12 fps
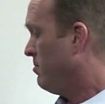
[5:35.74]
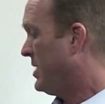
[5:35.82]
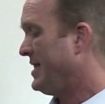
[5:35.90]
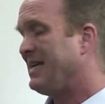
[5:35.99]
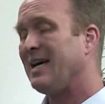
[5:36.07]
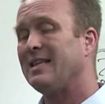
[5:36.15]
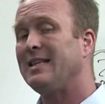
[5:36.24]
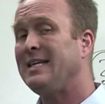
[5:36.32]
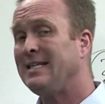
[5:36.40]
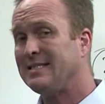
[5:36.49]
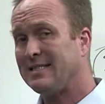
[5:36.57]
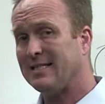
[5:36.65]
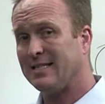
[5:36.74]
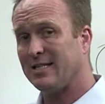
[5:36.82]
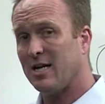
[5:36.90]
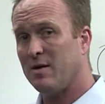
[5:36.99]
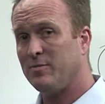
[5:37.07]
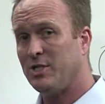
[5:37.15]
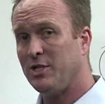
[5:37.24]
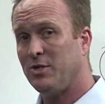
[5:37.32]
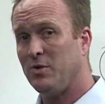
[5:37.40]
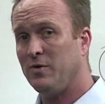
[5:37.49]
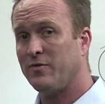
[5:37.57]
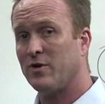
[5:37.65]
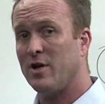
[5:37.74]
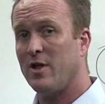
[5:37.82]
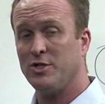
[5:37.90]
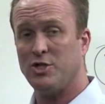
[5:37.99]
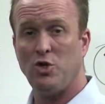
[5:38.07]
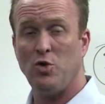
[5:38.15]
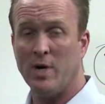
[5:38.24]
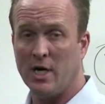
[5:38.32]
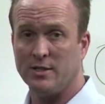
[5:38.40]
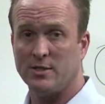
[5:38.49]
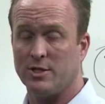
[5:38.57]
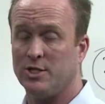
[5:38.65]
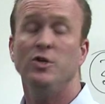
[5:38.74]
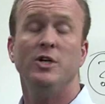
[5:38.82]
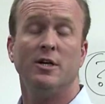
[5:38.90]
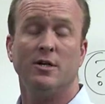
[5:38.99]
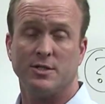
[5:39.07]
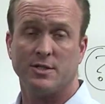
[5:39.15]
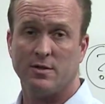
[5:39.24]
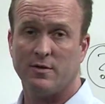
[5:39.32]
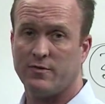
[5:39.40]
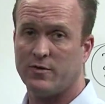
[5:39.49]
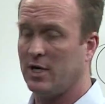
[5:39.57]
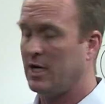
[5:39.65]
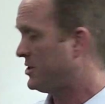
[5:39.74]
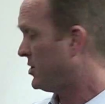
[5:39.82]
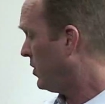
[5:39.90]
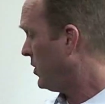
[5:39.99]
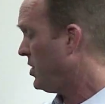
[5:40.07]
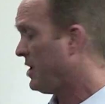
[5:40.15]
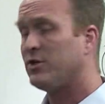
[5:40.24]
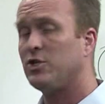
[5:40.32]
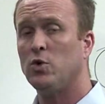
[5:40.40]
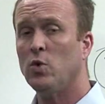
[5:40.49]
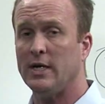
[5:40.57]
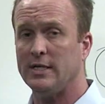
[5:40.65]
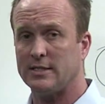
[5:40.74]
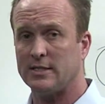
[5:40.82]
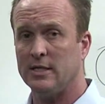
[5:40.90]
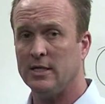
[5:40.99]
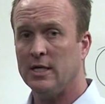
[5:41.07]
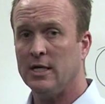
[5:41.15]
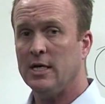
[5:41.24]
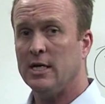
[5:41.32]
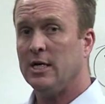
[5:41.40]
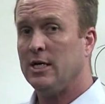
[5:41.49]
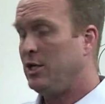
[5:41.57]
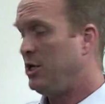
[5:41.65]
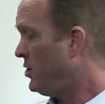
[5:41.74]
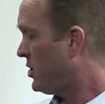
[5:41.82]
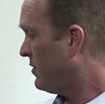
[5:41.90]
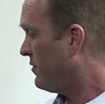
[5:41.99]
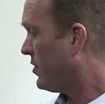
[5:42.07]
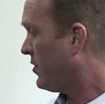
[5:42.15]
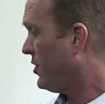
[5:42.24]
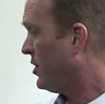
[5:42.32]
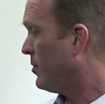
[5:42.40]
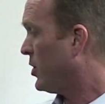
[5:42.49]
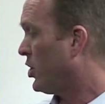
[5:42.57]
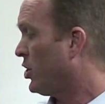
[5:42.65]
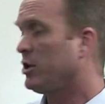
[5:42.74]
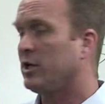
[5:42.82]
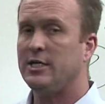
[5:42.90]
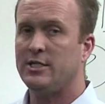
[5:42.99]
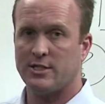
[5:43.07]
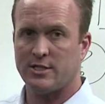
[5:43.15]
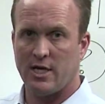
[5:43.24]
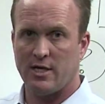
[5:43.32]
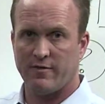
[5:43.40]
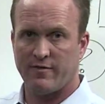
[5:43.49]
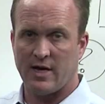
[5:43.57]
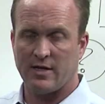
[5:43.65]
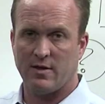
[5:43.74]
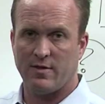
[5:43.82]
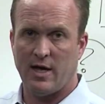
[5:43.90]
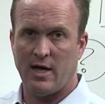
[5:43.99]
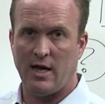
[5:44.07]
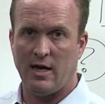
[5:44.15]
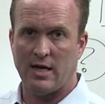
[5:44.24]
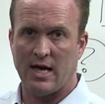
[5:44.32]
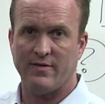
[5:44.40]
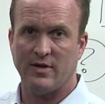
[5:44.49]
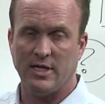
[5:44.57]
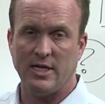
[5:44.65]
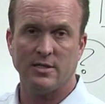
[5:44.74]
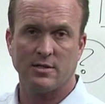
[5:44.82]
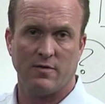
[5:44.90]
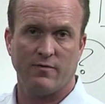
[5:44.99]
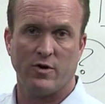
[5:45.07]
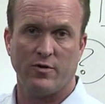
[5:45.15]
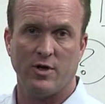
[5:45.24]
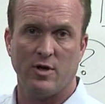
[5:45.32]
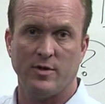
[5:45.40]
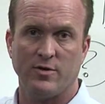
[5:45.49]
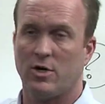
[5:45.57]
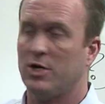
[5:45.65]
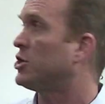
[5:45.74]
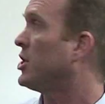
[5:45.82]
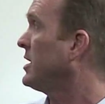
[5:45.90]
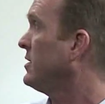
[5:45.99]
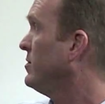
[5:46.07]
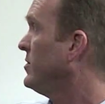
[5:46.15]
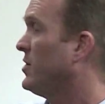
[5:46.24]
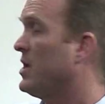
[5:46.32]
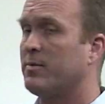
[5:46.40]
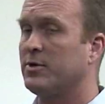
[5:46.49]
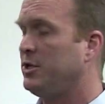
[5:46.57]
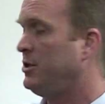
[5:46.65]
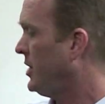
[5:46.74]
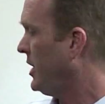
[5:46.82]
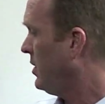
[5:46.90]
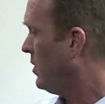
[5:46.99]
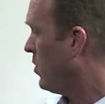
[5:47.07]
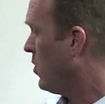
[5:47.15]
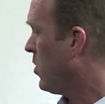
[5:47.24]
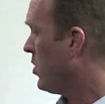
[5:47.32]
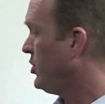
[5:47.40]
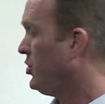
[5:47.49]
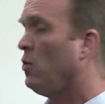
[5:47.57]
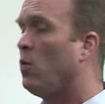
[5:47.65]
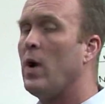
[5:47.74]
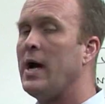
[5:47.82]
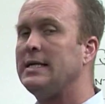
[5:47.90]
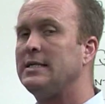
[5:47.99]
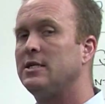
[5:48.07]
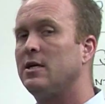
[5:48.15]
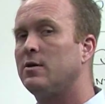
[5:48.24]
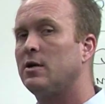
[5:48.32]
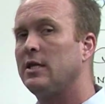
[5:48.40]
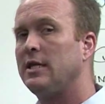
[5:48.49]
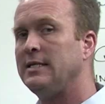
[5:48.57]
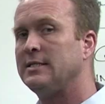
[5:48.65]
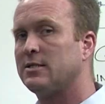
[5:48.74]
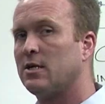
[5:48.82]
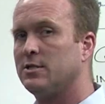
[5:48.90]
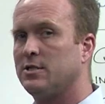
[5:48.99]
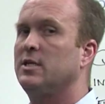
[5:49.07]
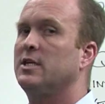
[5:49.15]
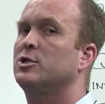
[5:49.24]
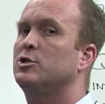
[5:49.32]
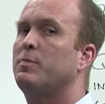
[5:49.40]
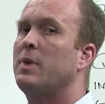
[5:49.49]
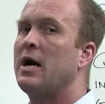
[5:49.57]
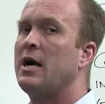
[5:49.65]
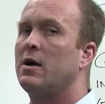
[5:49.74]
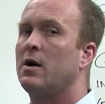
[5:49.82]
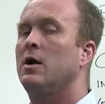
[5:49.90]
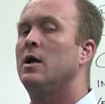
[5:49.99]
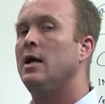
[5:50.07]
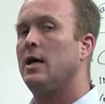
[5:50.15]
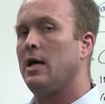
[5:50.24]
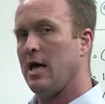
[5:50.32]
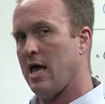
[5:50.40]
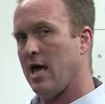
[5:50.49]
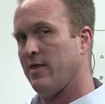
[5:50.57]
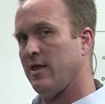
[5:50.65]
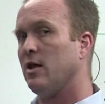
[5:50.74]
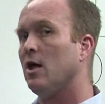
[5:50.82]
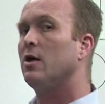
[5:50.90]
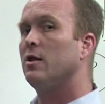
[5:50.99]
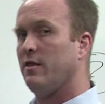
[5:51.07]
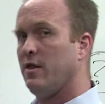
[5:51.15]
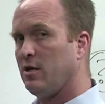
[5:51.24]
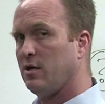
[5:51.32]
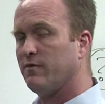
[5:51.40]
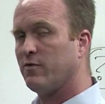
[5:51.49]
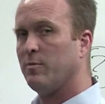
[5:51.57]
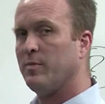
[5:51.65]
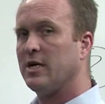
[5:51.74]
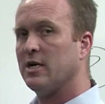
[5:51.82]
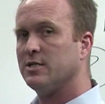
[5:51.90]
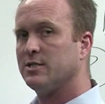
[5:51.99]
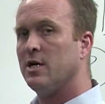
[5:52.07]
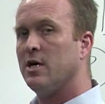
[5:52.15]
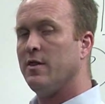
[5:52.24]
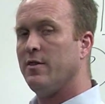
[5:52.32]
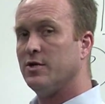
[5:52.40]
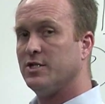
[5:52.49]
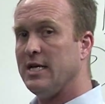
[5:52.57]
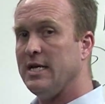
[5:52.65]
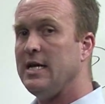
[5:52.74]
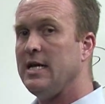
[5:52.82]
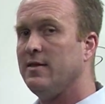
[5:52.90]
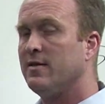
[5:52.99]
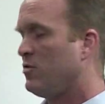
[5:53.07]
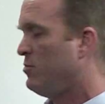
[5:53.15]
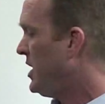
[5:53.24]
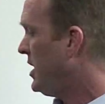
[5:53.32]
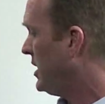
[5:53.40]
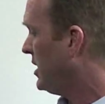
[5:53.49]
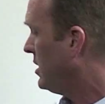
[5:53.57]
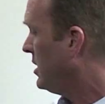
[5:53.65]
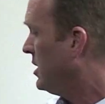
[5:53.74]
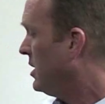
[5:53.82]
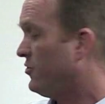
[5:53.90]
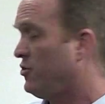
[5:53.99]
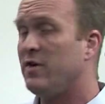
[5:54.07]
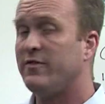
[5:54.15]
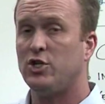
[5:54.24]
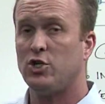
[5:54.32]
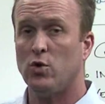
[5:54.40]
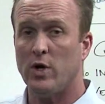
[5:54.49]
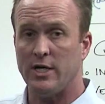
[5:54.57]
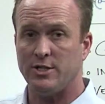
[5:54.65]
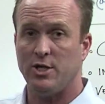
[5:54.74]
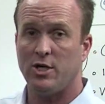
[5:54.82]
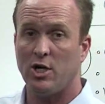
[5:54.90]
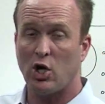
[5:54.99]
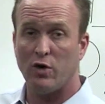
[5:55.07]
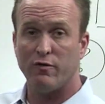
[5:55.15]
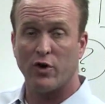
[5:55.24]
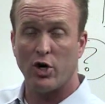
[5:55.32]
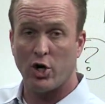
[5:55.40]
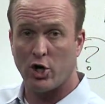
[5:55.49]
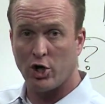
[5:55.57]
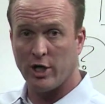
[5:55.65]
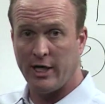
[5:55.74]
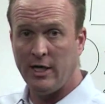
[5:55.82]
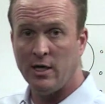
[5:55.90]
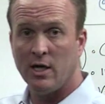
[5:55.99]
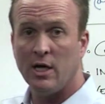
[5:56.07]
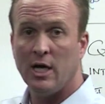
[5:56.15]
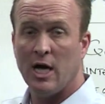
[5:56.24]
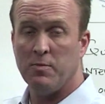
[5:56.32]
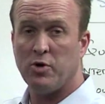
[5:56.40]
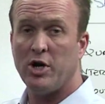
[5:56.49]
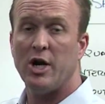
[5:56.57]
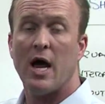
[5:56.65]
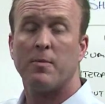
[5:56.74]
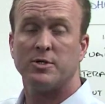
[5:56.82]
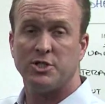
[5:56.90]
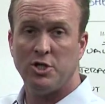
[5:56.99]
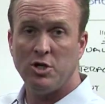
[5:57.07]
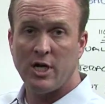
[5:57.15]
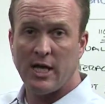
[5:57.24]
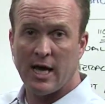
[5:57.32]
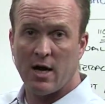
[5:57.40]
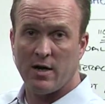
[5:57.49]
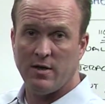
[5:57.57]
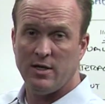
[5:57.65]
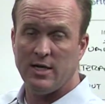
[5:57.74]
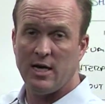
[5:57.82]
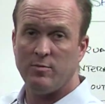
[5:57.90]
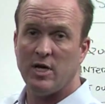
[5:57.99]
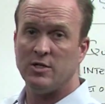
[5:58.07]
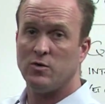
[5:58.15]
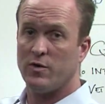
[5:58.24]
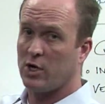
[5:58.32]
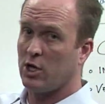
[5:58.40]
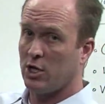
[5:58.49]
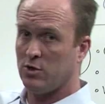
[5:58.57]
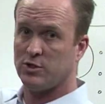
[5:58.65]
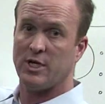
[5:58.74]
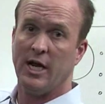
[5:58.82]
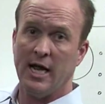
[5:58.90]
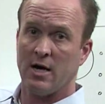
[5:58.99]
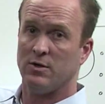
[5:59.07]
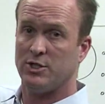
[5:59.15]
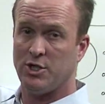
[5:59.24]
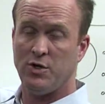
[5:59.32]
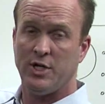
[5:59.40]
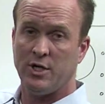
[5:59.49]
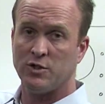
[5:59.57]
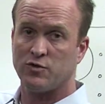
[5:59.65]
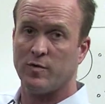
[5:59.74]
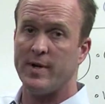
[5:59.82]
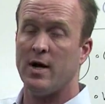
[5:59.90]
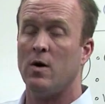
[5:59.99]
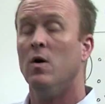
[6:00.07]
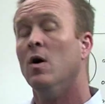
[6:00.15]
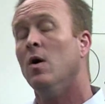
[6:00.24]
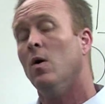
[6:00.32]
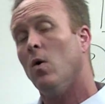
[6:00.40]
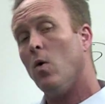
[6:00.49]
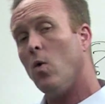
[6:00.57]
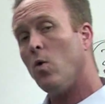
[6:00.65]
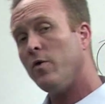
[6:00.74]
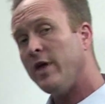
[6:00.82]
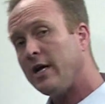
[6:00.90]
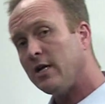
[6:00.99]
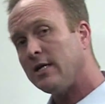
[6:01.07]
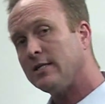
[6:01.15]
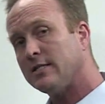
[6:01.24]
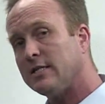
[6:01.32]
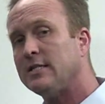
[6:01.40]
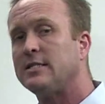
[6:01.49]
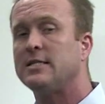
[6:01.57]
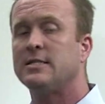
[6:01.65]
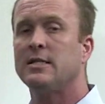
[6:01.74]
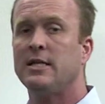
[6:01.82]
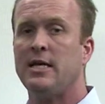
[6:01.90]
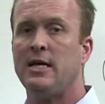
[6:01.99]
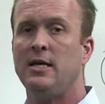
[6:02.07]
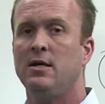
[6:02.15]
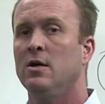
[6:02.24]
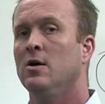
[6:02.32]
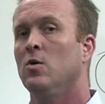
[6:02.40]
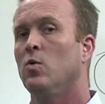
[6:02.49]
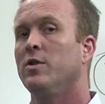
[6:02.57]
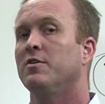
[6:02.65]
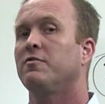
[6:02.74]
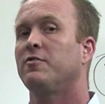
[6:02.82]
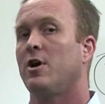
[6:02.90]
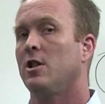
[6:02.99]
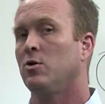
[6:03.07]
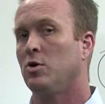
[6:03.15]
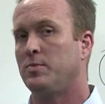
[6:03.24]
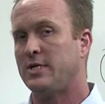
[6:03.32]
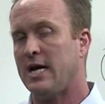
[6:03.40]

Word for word: But that lease doesn't come due for another 2 months or 2 years. So you have a choice. Do you convert them early, just saying the fact that they have a lease, convert them and start tracking them as an opportunity, or do you wait till their lease starts to expire and then convert because there's a need that's immediate? So you have a choice. You could convert early and put an opportunity out in the database with a close date out 2 years from now, or they could exist as a lead with a follow-up